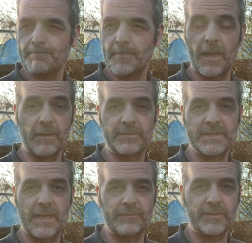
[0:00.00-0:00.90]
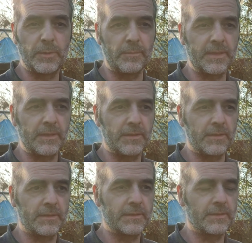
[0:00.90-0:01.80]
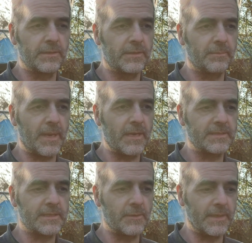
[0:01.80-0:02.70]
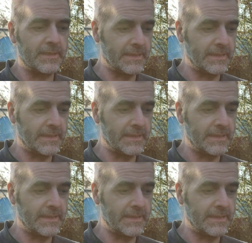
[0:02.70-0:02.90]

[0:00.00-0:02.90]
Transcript: obviously have to put up the other parts to it.